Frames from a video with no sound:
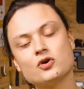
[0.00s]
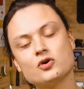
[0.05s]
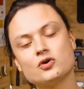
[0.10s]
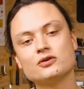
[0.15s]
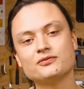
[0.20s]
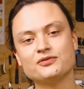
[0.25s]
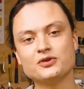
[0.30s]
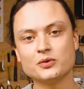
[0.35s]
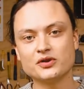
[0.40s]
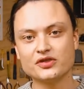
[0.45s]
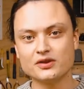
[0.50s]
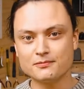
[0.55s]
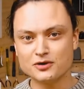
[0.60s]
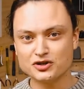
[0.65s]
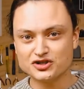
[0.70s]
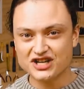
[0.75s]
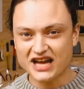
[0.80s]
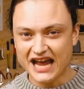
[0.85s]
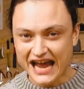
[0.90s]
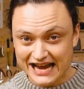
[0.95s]
or if you want the
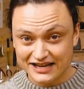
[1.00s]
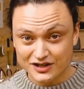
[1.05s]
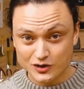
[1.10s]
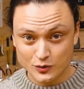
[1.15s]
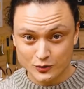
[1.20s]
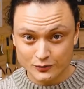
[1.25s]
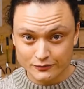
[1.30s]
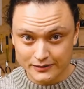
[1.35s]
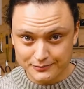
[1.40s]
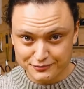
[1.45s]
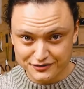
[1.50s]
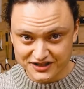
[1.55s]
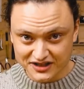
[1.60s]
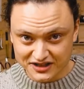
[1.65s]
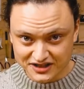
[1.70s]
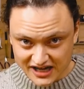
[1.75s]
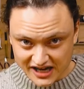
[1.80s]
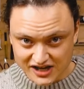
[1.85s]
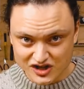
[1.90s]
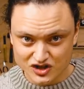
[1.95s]
most accurate
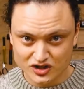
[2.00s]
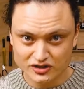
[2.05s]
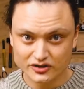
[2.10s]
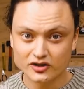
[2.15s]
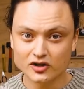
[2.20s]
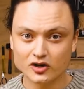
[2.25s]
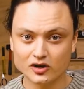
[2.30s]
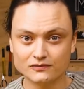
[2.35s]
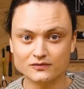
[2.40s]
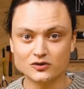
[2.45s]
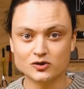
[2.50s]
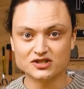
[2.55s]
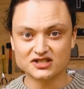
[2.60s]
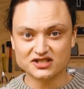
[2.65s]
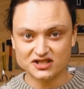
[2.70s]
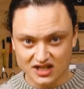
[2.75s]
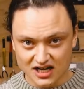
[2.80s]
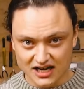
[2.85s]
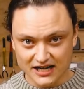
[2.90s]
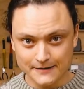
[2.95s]
representation of your
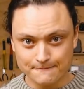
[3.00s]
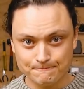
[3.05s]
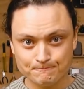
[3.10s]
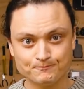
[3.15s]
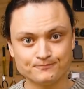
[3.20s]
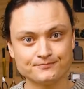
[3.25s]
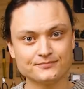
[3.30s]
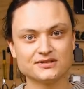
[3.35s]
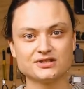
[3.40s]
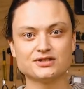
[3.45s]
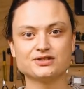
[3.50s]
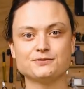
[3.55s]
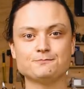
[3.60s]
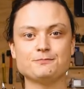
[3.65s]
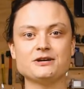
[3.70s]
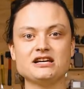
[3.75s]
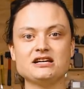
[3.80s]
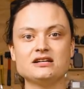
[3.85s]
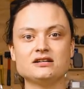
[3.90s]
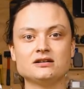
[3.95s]
design,
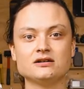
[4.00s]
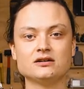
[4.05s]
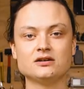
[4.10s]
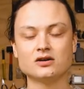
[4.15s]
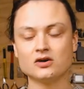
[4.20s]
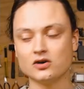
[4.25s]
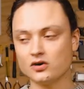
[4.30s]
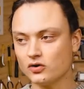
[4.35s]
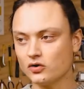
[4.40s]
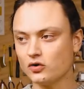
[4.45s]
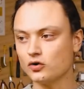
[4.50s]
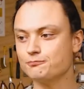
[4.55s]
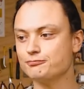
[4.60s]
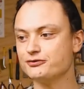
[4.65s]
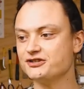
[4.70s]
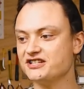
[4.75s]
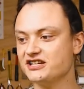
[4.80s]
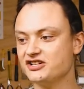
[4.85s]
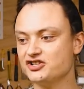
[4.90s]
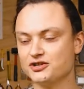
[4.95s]
speed or
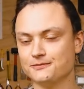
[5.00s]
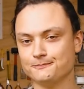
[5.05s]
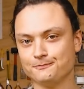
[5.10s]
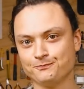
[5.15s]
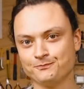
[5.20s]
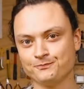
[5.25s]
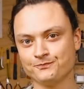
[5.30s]
precision.